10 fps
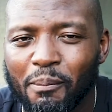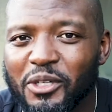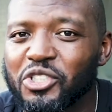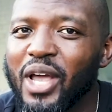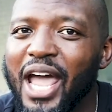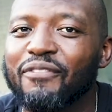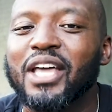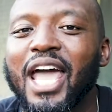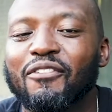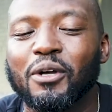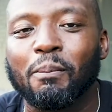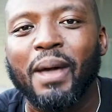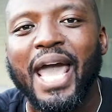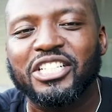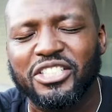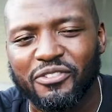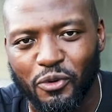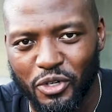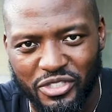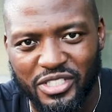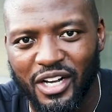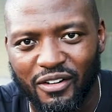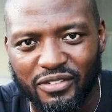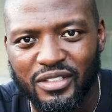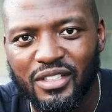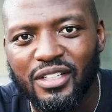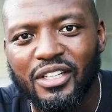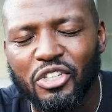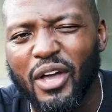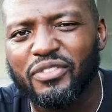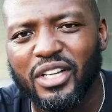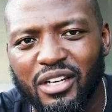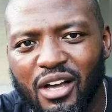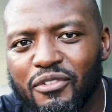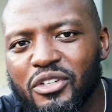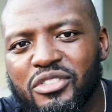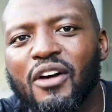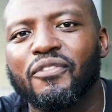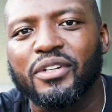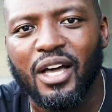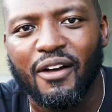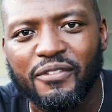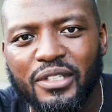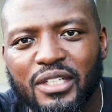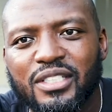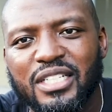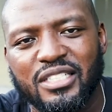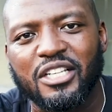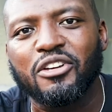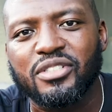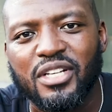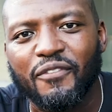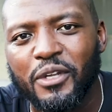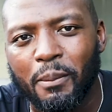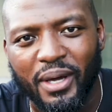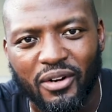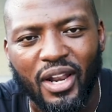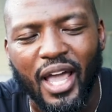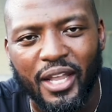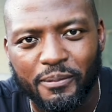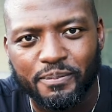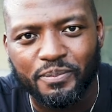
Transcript: But you have to have compassion for yourself. You have to love yourself enough to see yourself in a better light.